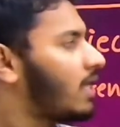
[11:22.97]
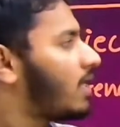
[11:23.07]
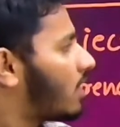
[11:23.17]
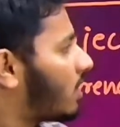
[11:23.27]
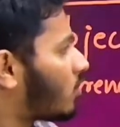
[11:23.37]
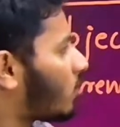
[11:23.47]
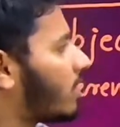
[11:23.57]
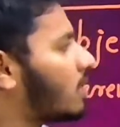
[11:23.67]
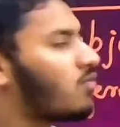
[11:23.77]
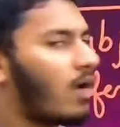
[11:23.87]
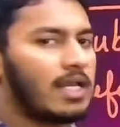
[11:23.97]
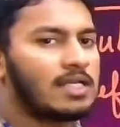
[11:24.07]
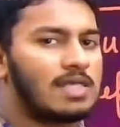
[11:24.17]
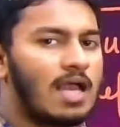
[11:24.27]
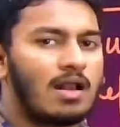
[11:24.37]
knowing what
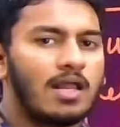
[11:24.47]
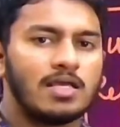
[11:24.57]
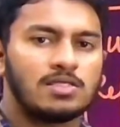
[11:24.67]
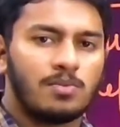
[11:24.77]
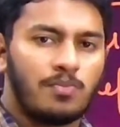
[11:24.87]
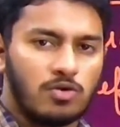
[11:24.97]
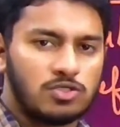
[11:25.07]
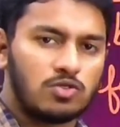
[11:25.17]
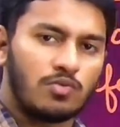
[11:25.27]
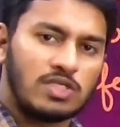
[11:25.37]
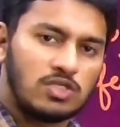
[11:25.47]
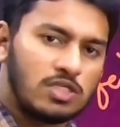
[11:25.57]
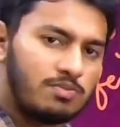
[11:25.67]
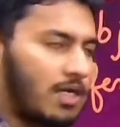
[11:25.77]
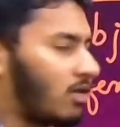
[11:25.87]
exactly is the post to which this
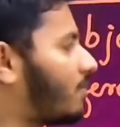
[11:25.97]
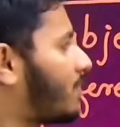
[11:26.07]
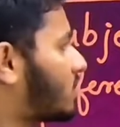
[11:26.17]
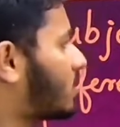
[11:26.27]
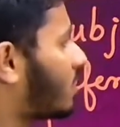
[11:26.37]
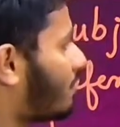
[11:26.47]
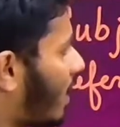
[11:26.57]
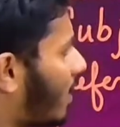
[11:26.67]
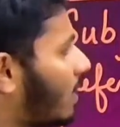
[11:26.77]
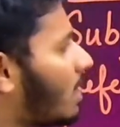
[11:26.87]
particular person is applying